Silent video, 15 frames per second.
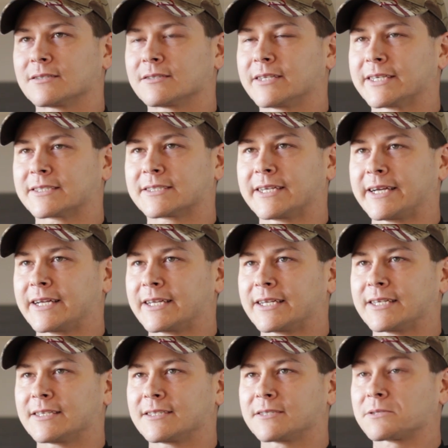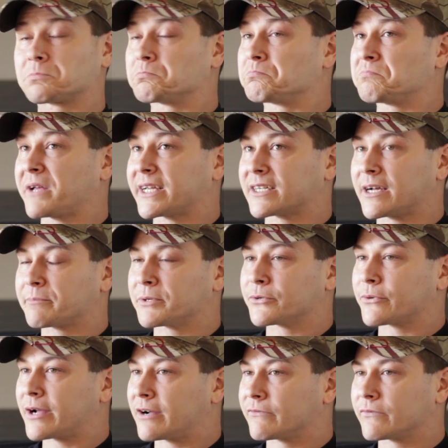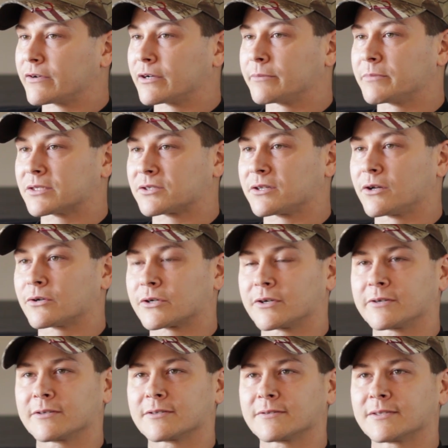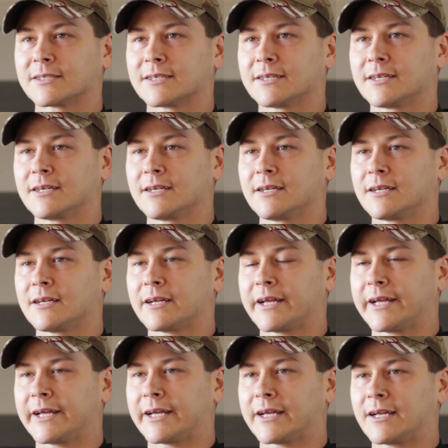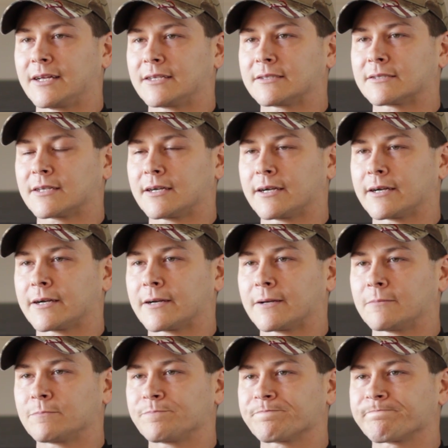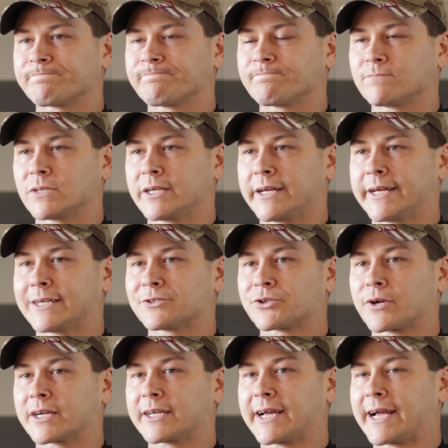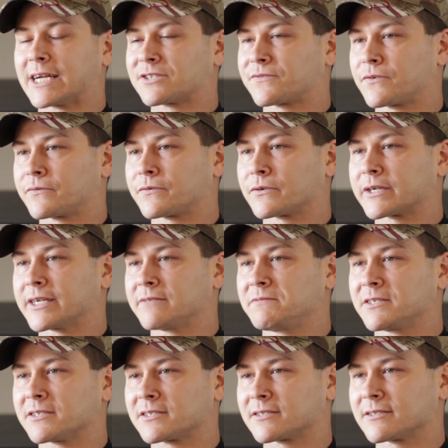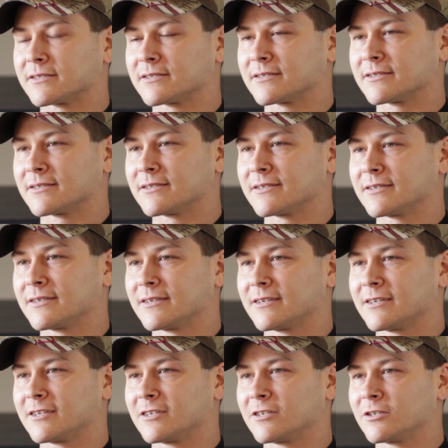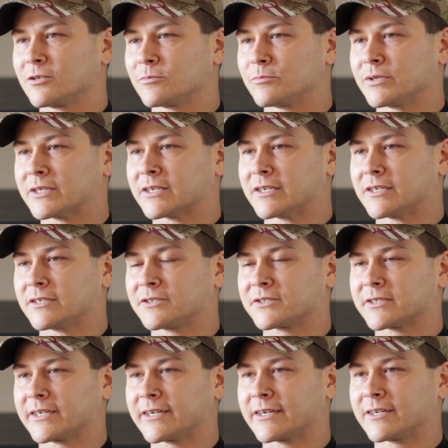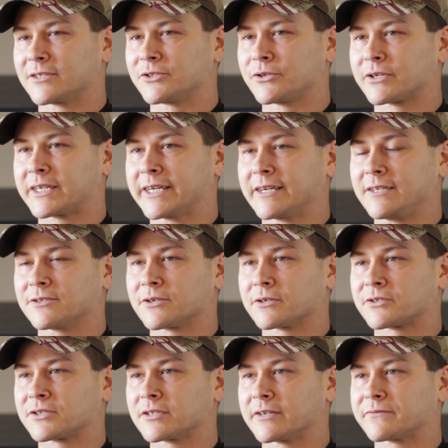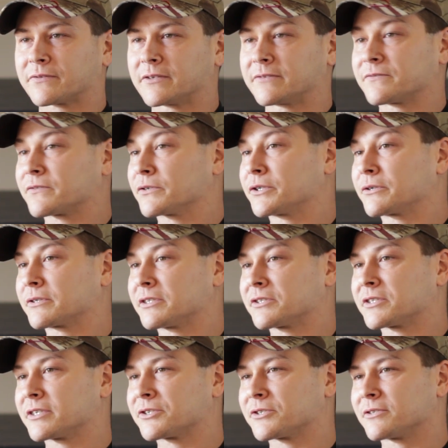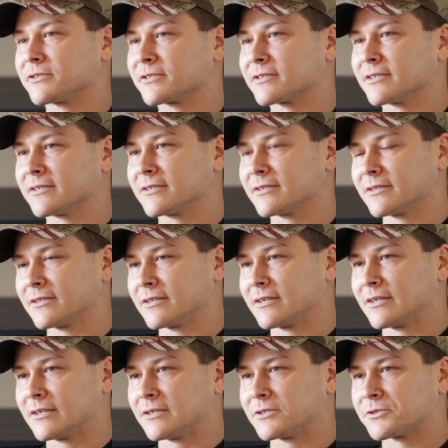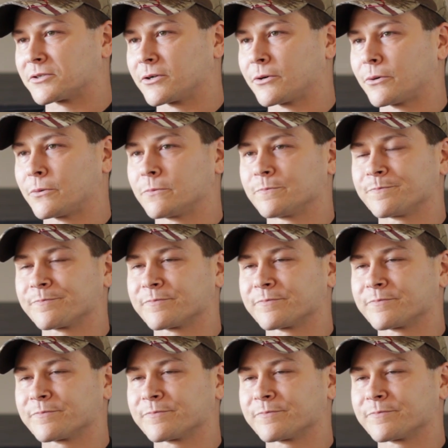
that Daddies may not be around very much longer, and try to ask for forgiveness, because your kids are suffering for your decisions. So,